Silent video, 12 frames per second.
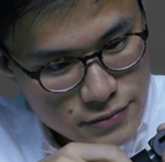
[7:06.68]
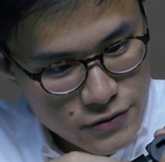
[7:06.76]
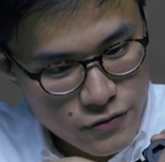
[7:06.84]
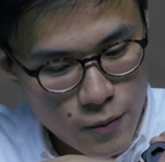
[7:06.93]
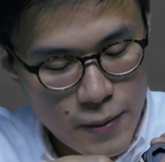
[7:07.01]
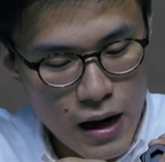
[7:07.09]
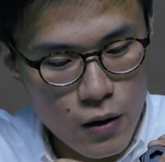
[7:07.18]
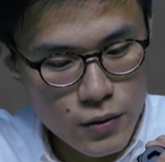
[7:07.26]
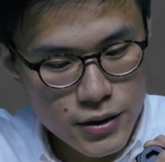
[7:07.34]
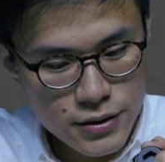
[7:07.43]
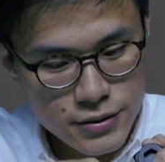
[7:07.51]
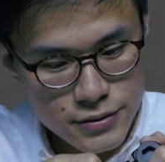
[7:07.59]
for
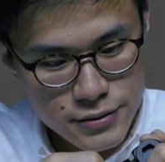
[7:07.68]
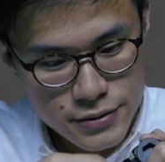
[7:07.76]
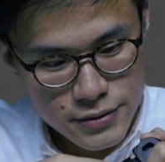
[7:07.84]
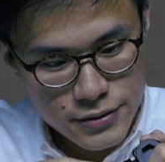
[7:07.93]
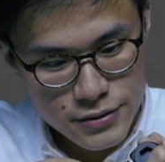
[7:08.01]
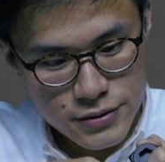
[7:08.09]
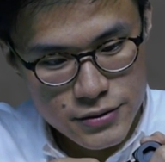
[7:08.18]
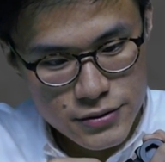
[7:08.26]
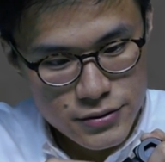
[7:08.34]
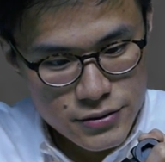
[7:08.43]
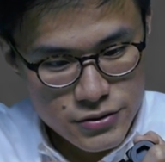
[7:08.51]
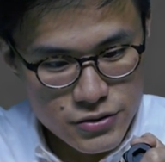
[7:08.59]
power.
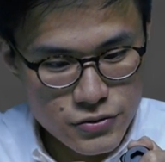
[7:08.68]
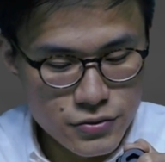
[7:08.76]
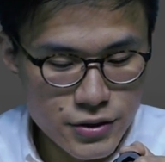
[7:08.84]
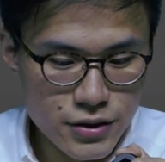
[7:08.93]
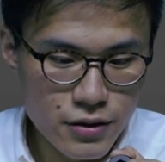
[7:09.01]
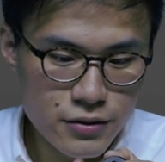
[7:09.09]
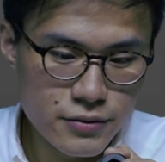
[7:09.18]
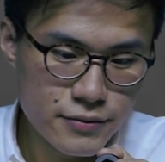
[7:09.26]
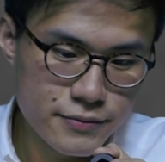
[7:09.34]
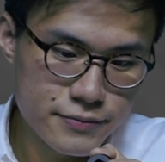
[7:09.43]
Screw it on.